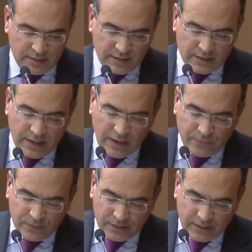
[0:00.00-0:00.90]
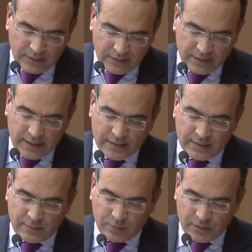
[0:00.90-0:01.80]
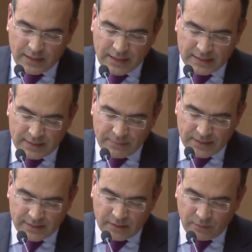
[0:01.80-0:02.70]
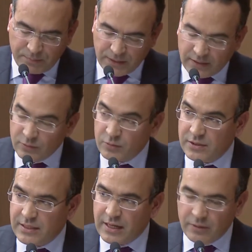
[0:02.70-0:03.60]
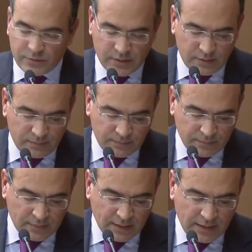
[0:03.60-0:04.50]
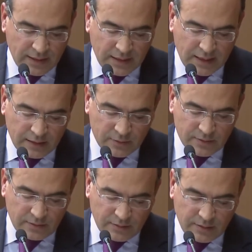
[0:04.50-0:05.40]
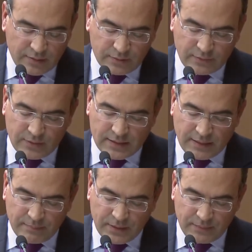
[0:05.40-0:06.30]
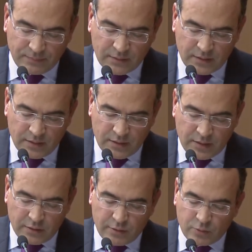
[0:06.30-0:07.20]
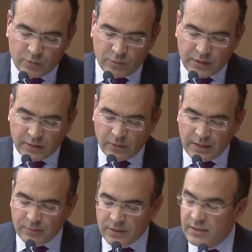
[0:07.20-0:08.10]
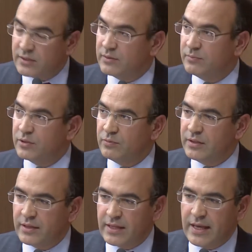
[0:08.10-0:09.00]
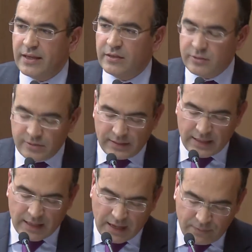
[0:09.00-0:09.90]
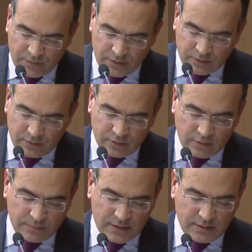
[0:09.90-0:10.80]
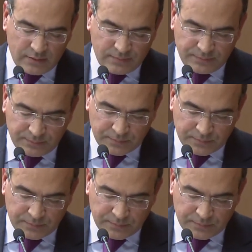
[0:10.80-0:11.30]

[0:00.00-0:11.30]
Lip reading: The Africa Against Ebola SMS campaign was launched in Lagos on the 3rd of December through the collaboration between the AU's African Union Commission,